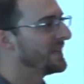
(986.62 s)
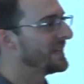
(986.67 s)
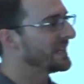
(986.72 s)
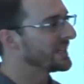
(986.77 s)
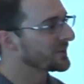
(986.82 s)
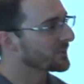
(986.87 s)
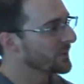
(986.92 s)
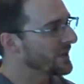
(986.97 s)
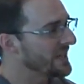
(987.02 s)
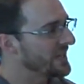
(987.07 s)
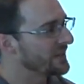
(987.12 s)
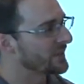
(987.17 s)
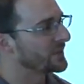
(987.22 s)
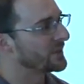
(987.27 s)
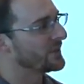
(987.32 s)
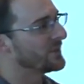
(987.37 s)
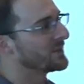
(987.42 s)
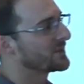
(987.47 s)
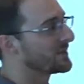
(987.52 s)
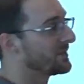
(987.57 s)
need to
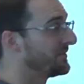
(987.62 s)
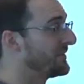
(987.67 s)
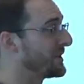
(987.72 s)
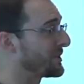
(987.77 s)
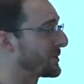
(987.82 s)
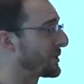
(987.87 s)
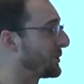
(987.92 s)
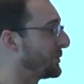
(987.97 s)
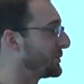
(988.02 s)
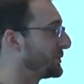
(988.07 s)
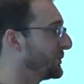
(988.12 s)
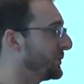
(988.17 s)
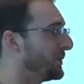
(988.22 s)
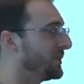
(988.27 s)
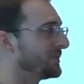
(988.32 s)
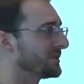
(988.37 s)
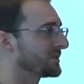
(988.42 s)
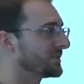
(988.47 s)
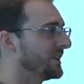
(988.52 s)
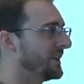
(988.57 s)
reintroduce the physical
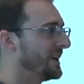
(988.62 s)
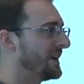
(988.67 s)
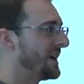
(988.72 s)
tools.